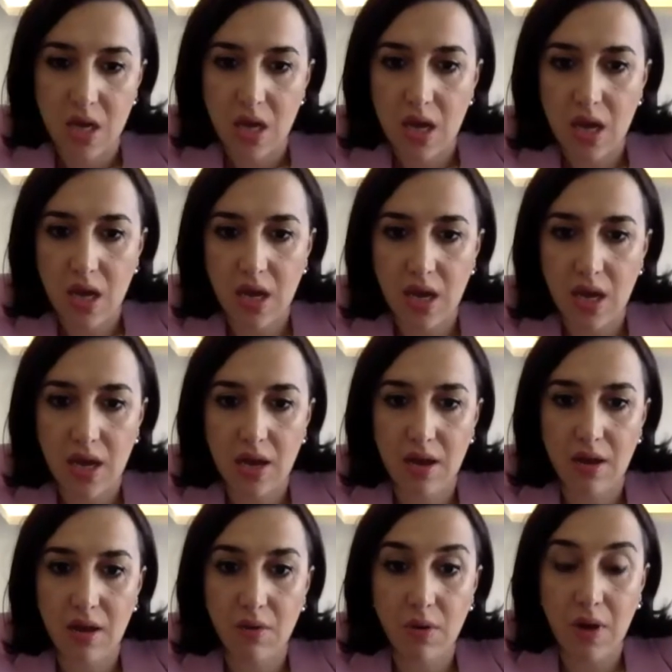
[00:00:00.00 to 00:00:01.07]

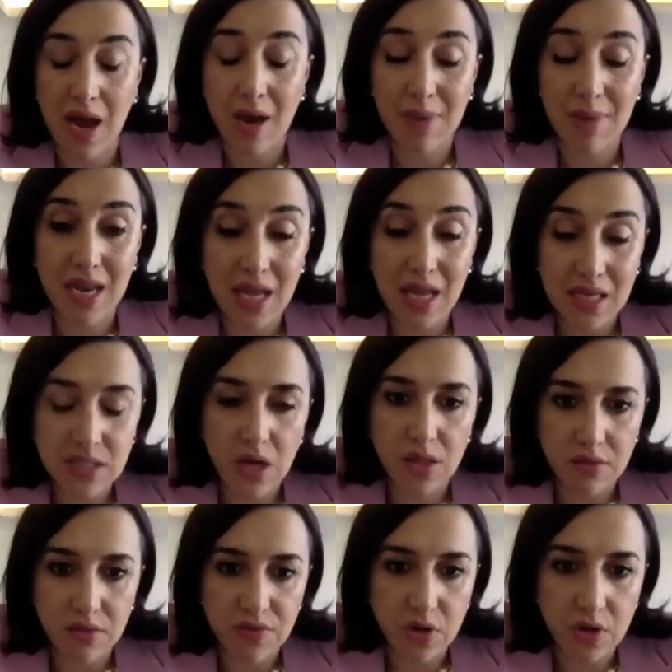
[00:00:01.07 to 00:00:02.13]
Amel is on
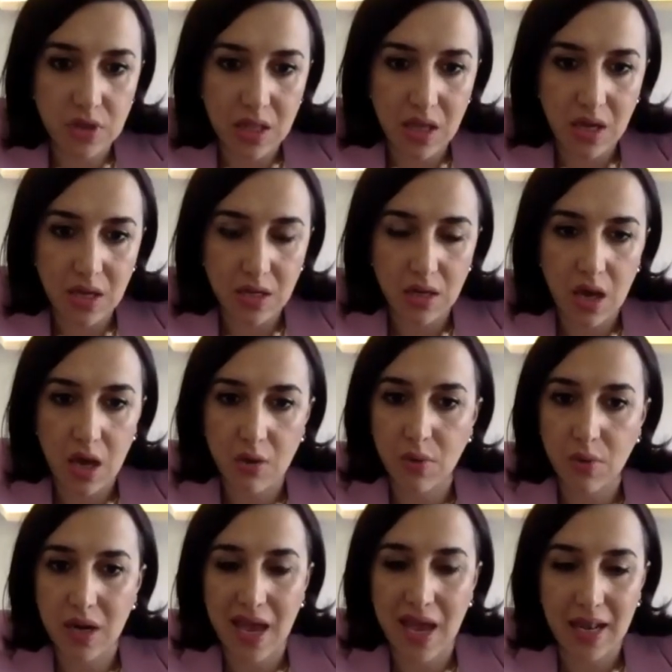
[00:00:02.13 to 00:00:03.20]
the front line. Our
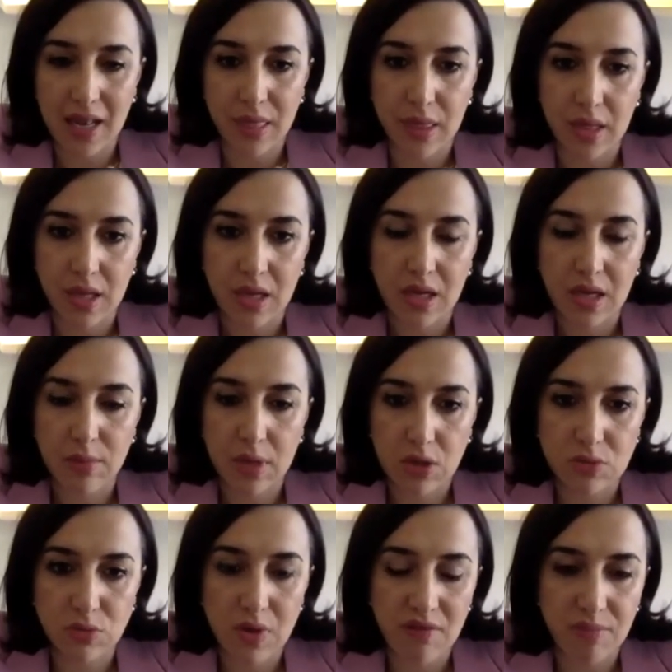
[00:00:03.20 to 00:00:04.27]
health,
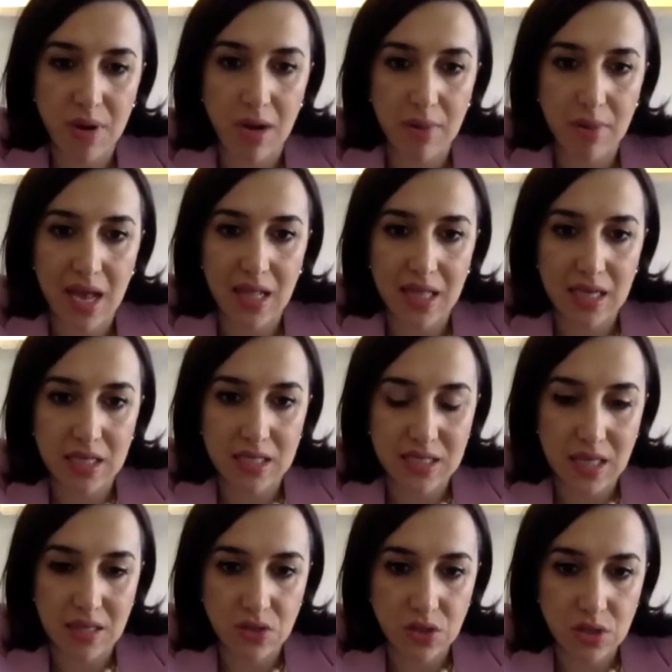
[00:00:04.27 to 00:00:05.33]
because we have primary healthcare
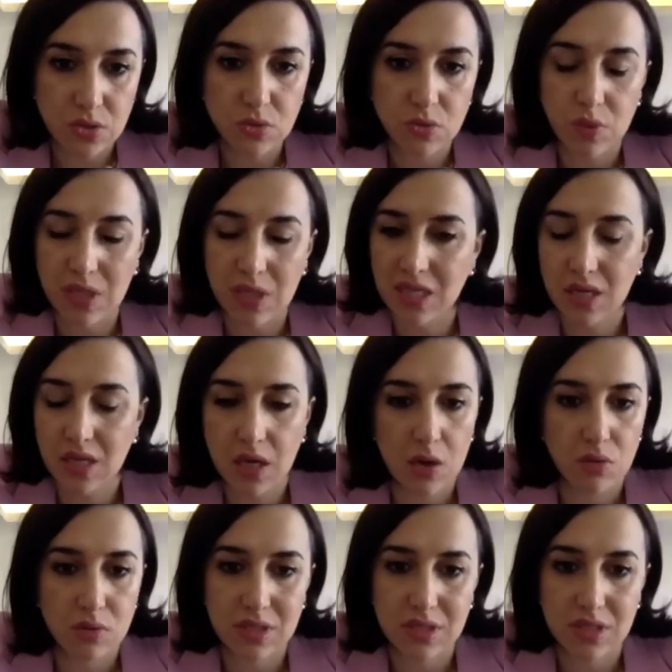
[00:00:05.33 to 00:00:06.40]
centers, we didn't
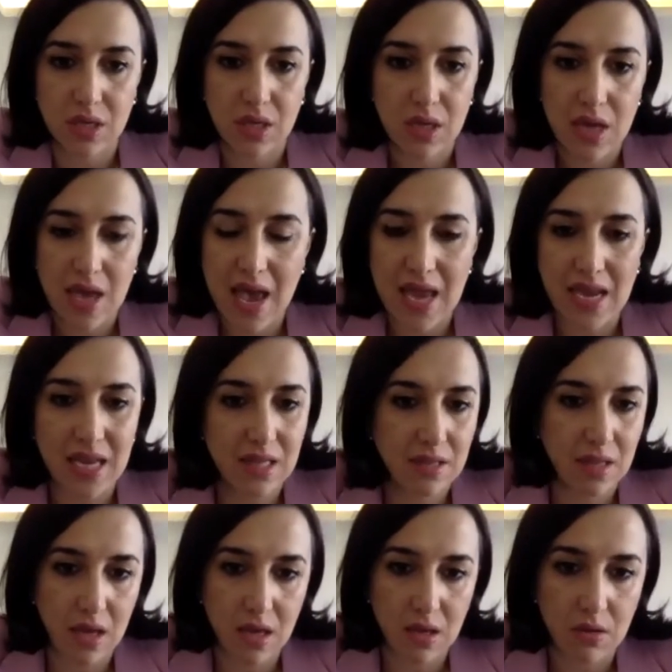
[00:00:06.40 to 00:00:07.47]
close any
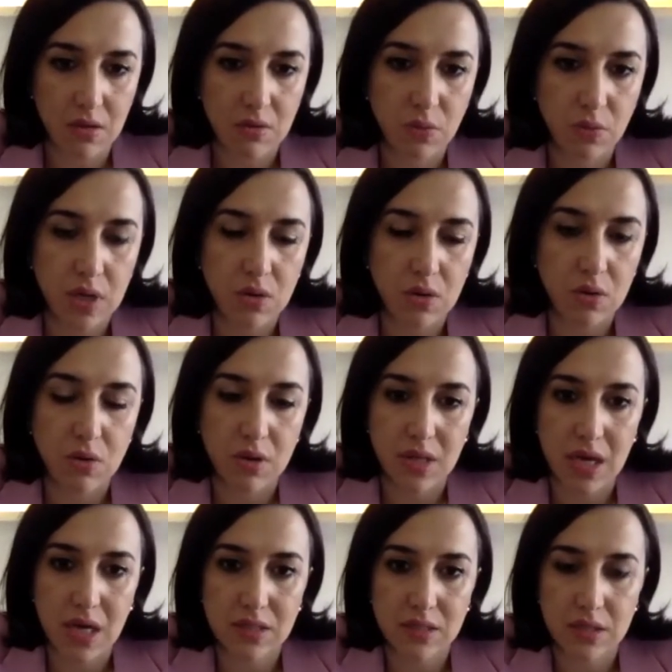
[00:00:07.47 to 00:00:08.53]
day. We know
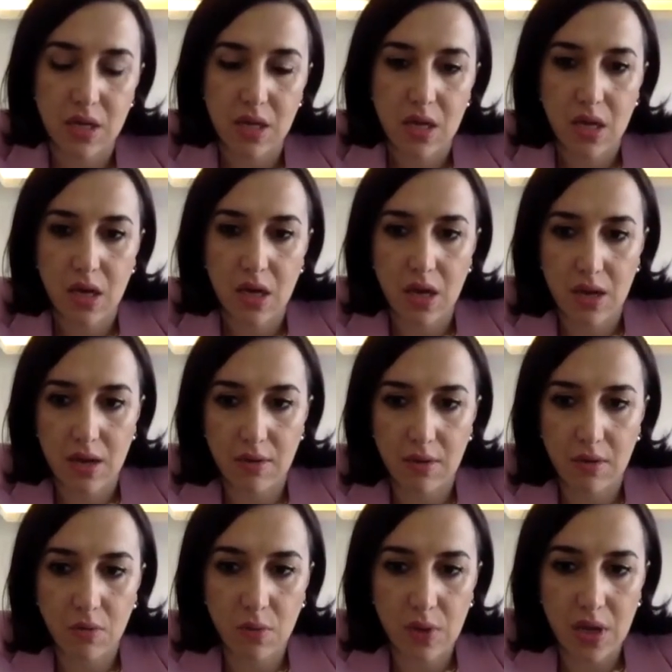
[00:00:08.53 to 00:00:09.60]
that
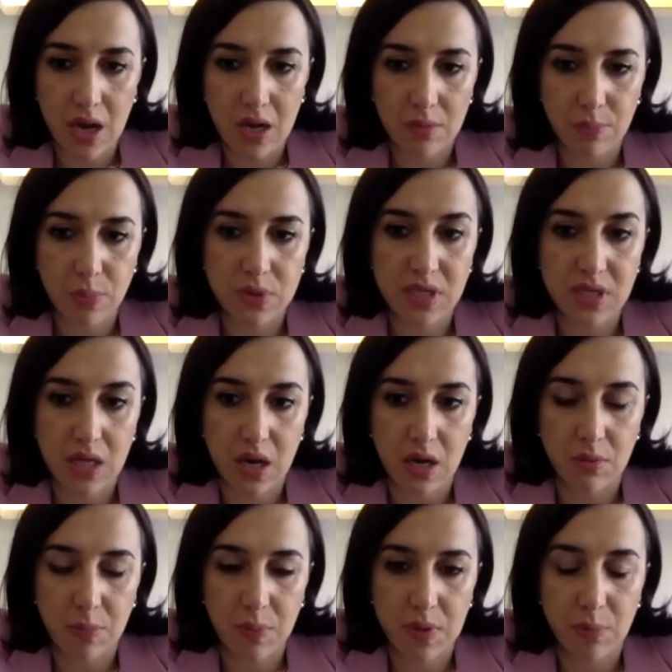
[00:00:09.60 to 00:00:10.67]
we are putting
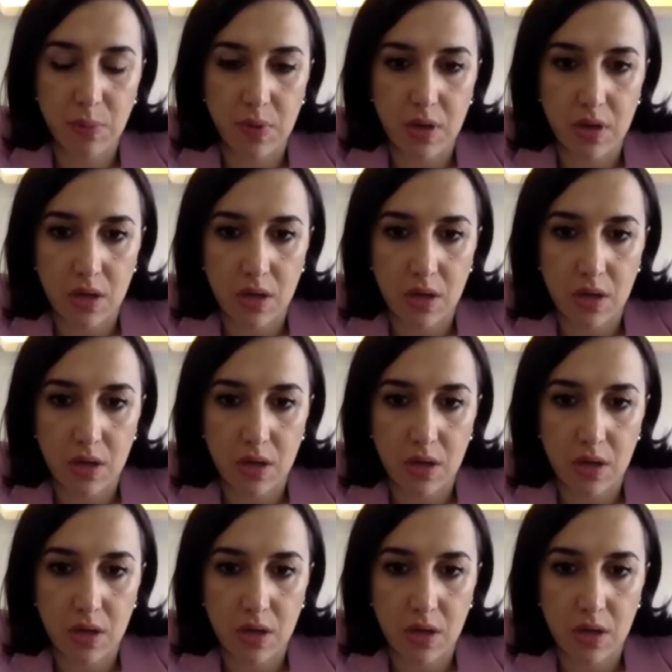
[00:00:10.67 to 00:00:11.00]
our people